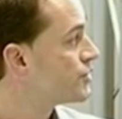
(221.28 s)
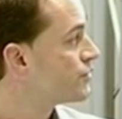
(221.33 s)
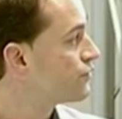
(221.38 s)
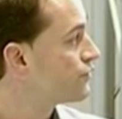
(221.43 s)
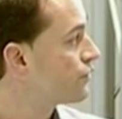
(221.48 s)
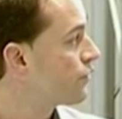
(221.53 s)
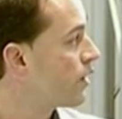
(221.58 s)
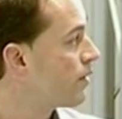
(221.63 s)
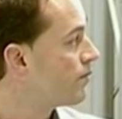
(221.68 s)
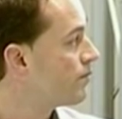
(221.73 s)

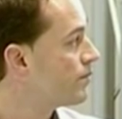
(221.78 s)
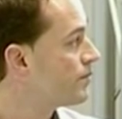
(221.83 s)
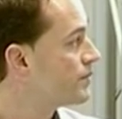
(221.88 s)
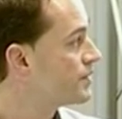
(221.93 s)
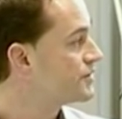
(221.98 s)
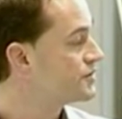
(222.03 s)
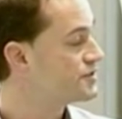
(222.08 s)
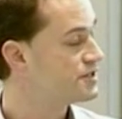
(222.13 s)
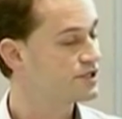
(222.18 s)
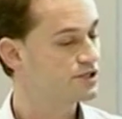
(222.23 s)
from
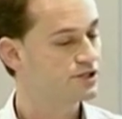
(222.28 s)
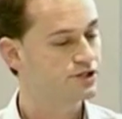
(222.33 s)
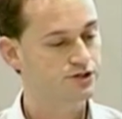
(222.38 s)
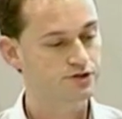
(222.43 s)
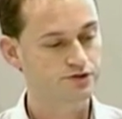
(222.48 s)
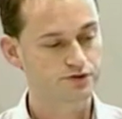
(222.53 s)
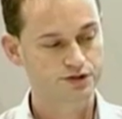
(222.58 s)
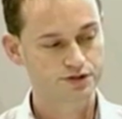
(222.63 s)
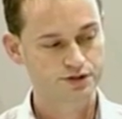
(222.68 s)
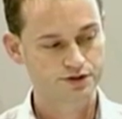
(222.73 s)
the
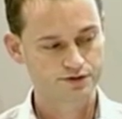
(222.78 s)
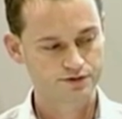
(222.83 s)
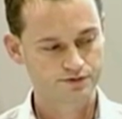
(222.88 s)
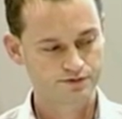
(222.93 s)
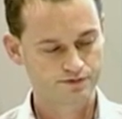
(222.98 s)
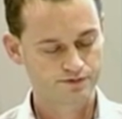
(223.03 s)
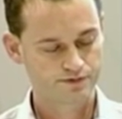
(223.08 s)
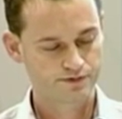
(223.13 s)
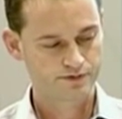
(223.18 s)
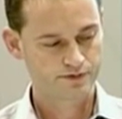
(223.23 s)
tissues.
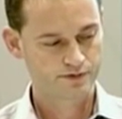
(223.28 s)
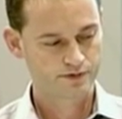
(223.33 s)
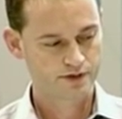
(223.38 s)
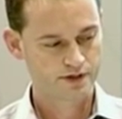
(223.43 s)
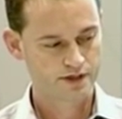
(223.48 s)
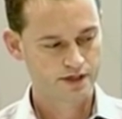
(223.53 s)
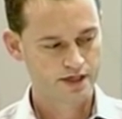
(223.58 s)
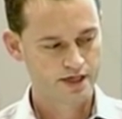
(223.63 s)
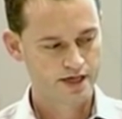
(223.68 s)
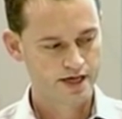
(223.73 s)

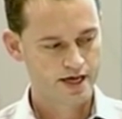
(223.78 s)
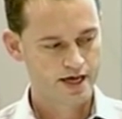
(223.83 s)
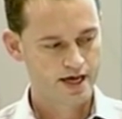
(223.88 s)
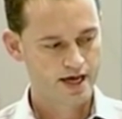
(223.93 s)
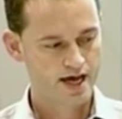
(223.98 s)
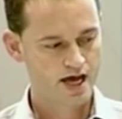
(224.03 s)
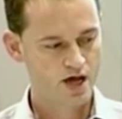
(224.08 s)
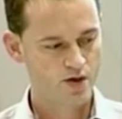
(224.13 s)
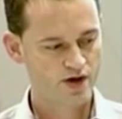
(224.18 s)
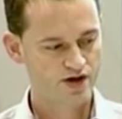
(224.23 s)

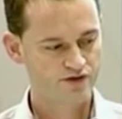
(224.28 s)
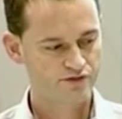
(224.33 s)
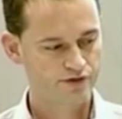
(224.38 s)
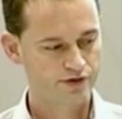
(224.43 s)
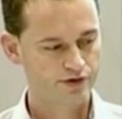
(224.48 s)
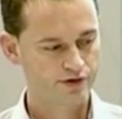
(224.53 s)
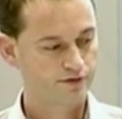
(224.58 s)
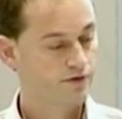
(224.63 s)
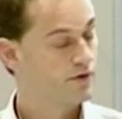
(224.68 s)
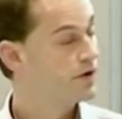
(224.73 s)

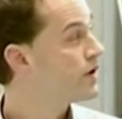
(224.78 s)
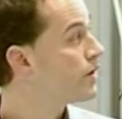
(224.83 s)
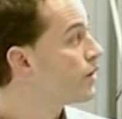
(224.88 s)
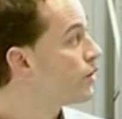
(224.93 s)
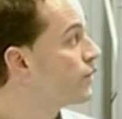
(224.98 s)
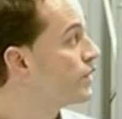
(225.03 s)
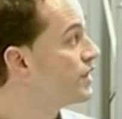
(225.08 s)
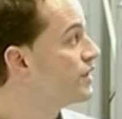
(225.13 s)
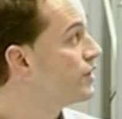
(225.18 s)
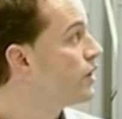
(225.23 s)
However,
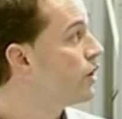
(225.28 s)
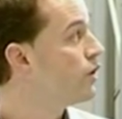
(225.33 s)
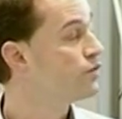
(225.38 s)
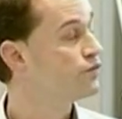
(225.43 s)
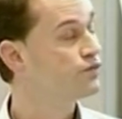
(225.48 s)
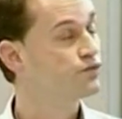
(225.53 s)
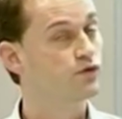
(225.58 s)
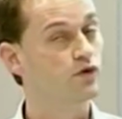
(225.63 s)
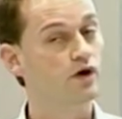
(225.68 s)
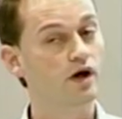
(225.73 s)
we know
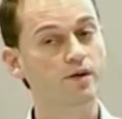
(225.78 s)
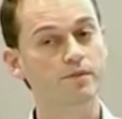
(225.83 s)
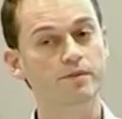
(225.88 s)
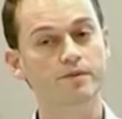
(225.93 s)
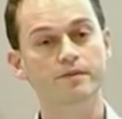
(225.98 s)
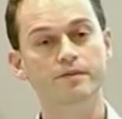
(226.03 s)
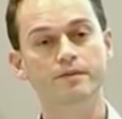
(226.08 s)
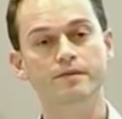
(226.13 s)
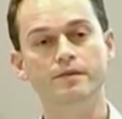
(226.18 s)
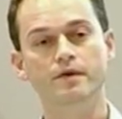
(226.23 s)
from
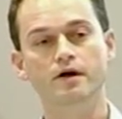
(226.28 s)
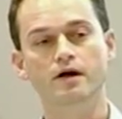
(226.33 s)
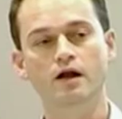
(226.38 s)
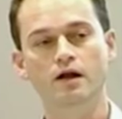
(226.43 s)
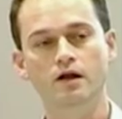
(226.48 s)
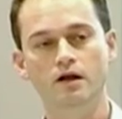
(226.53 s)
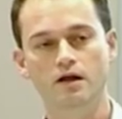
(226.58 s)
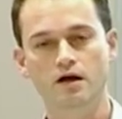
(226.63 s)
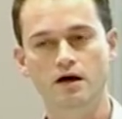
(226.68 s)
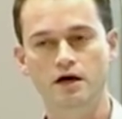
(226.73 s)
a
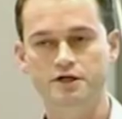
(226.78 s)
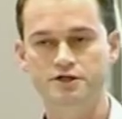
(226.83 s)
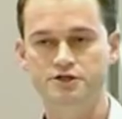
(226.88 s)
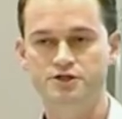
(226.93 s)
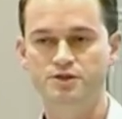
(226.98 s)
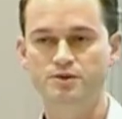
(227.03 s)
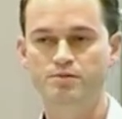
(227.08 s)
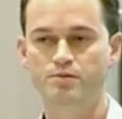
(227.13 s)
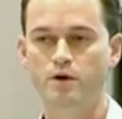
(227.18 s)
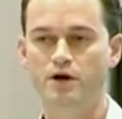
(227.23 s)

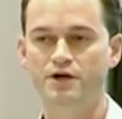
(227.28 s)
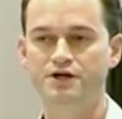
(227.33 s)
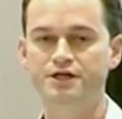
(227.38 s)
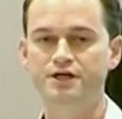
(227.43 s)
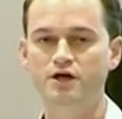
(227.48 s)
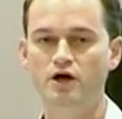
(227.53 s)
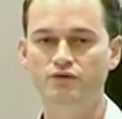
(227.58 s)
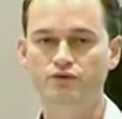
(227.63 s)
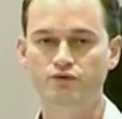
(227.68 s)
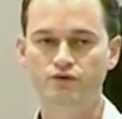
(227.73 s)
large body
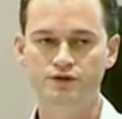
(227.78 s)
of